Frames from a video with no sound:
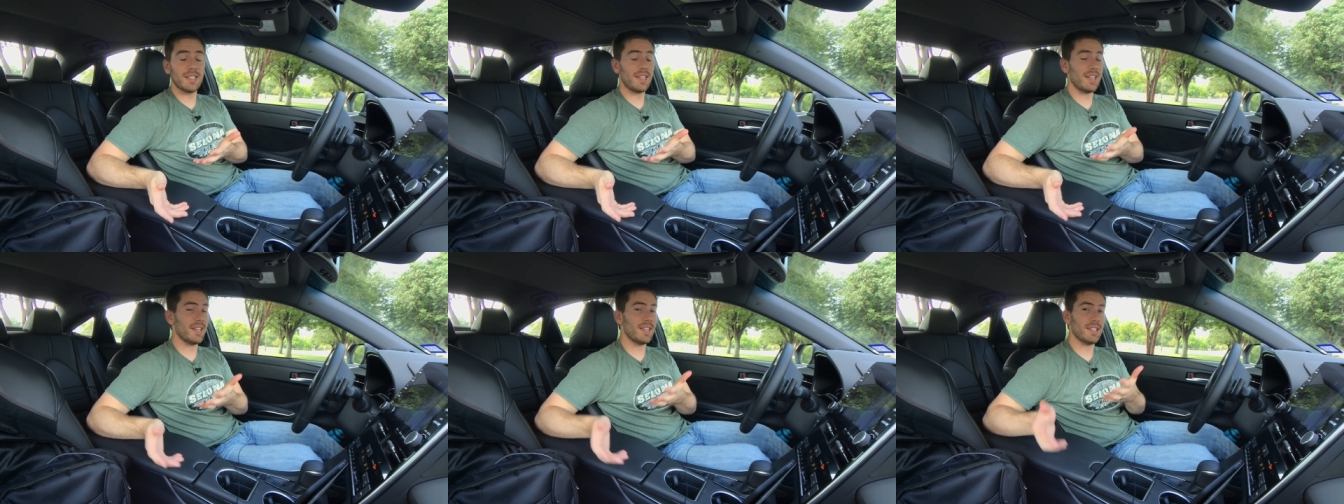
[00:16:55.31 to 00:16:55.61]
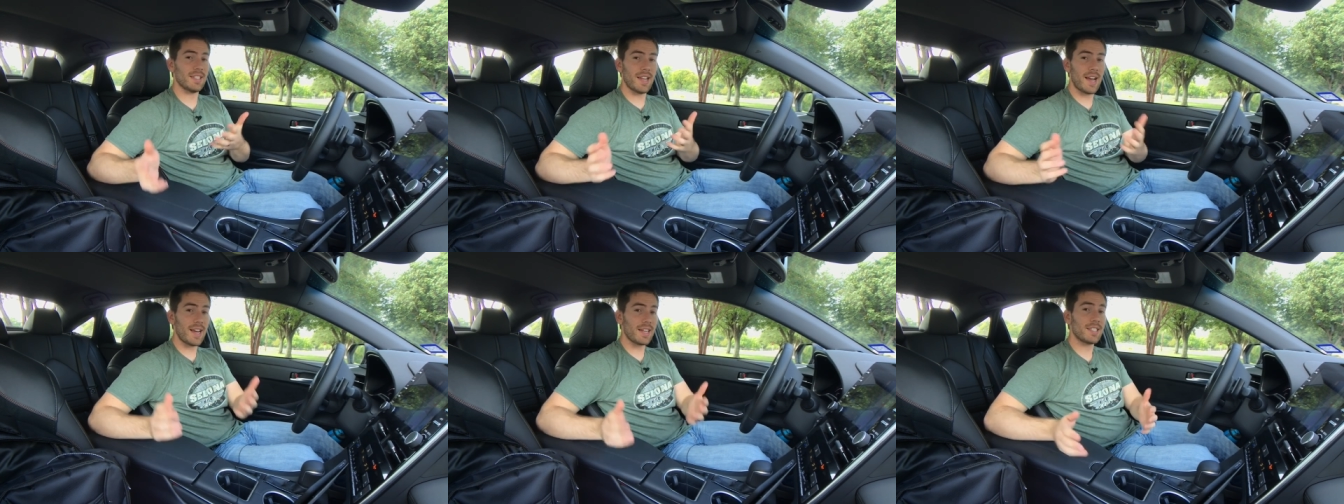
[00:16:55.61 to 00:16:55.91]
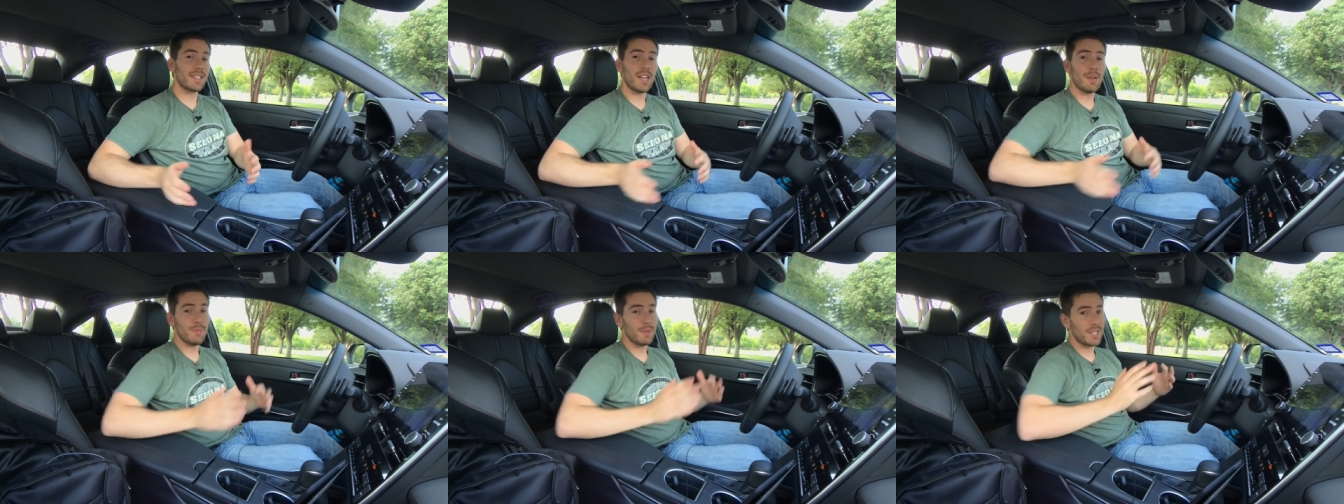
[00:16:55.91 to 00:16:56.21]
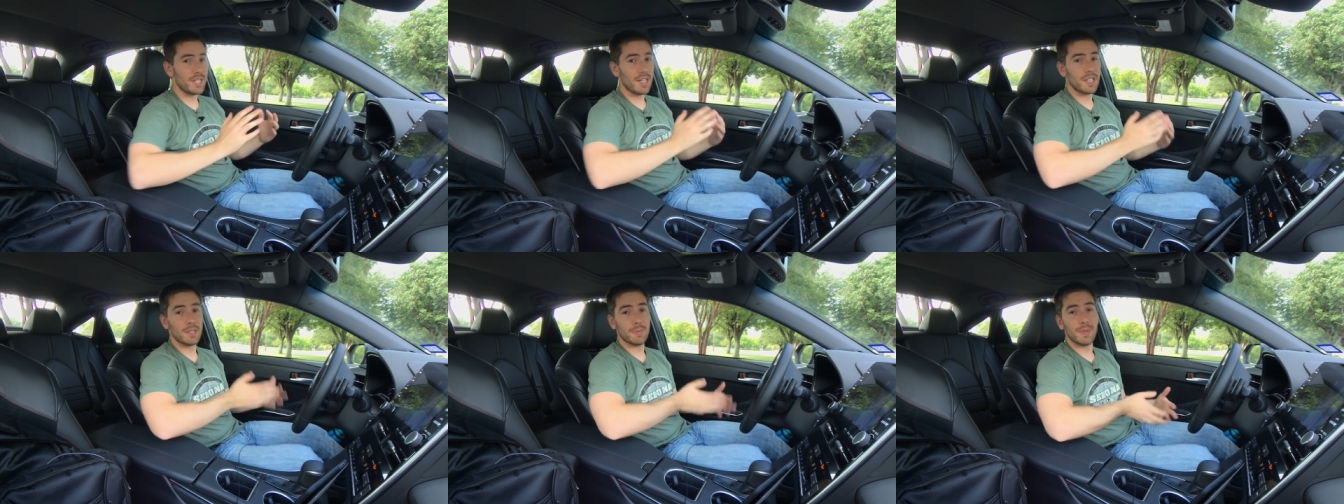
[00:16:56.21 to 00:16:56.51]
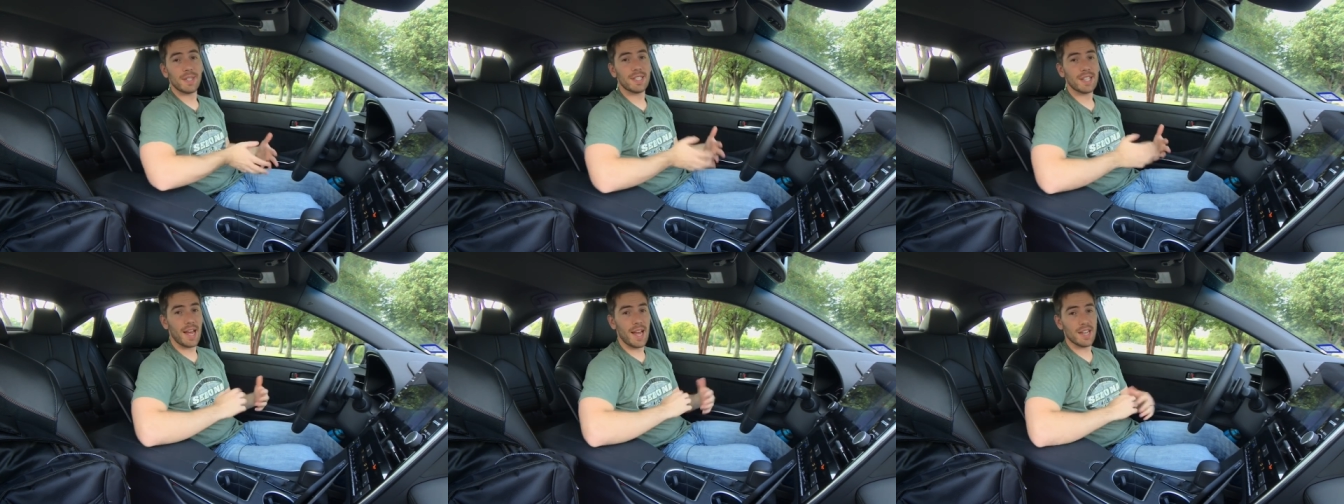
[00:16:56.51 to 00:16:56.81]
the exact same
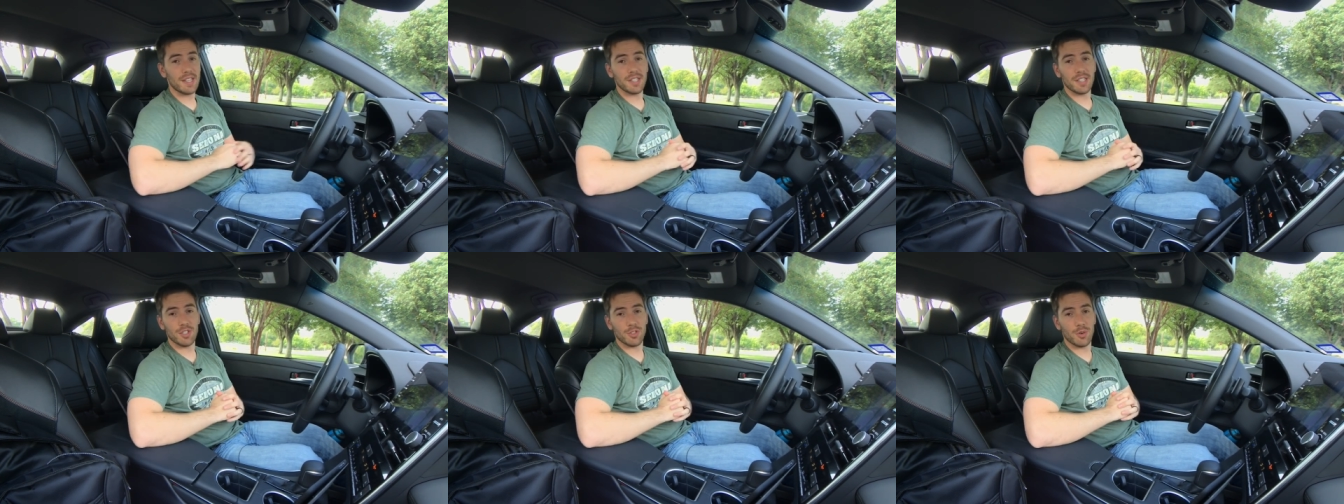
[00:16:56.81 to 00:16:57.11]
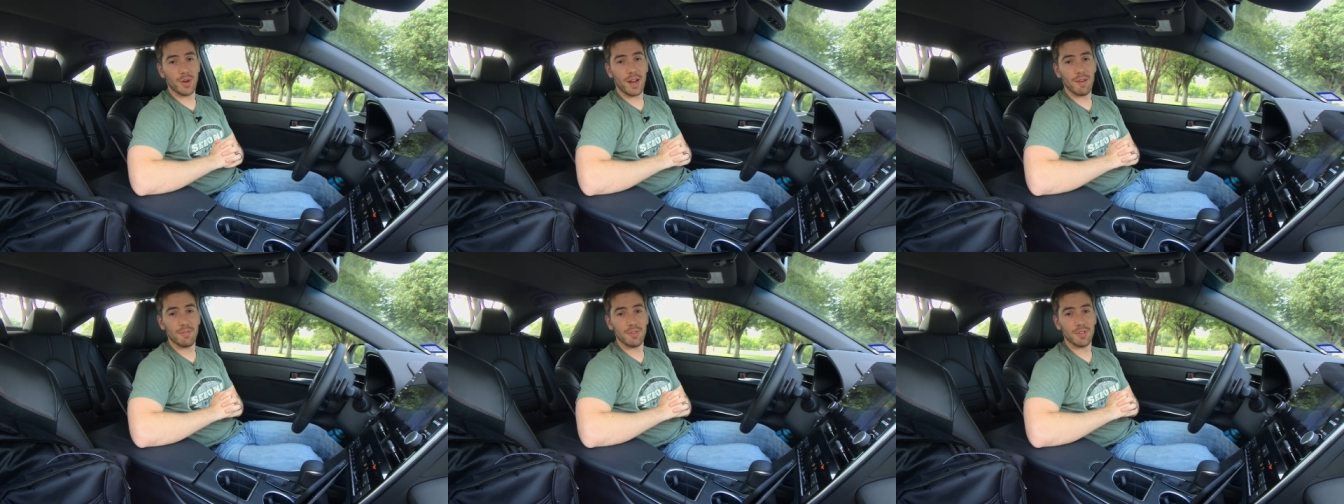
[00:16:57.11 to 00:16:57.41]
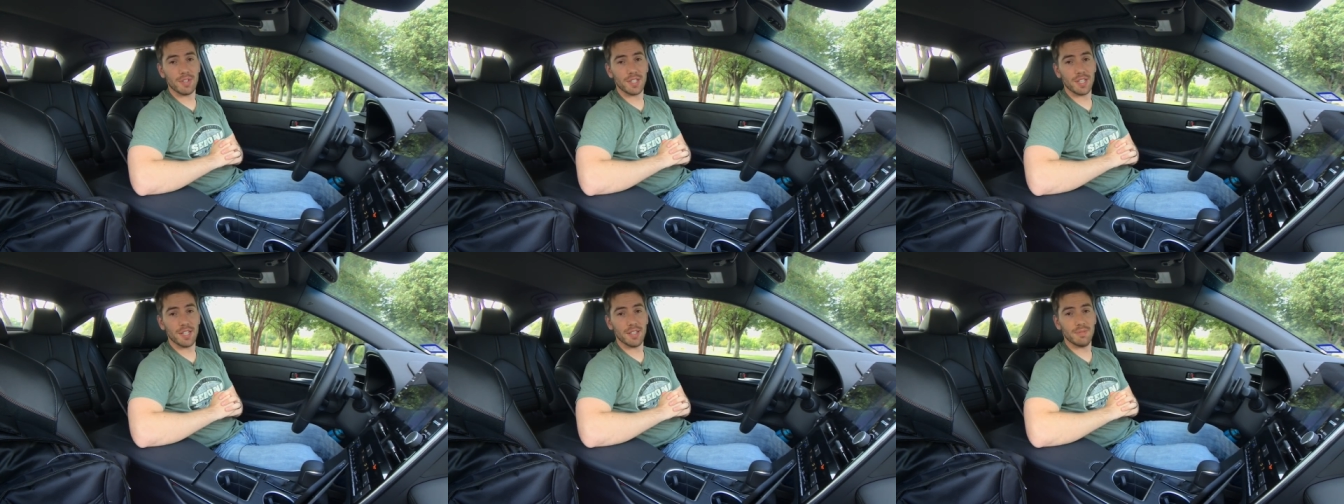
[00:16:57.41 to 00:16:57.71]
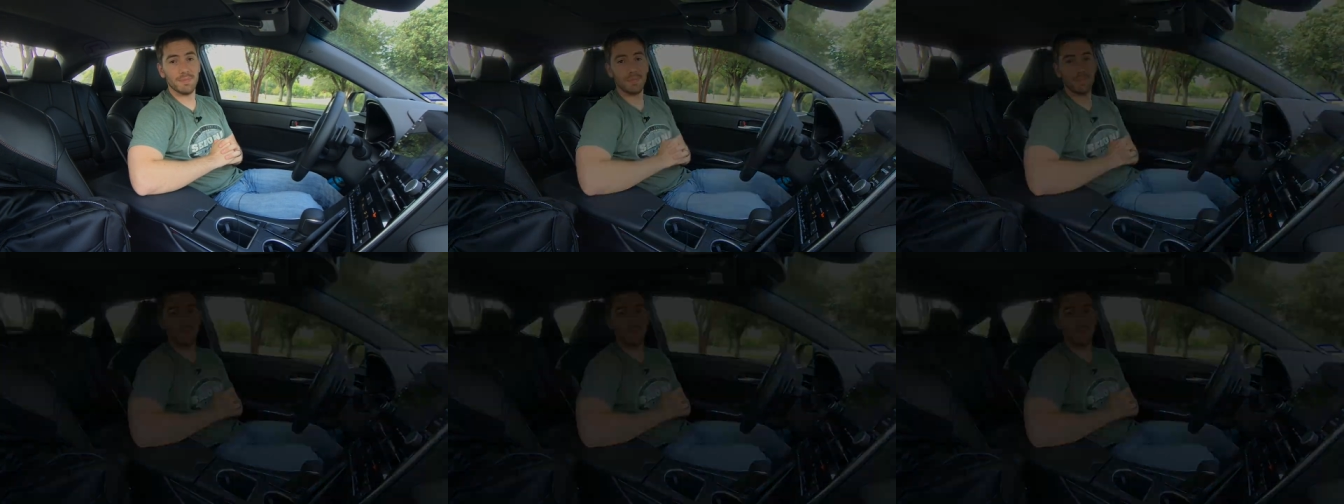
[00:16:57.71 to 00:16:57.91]
adjustments as the driver's seat.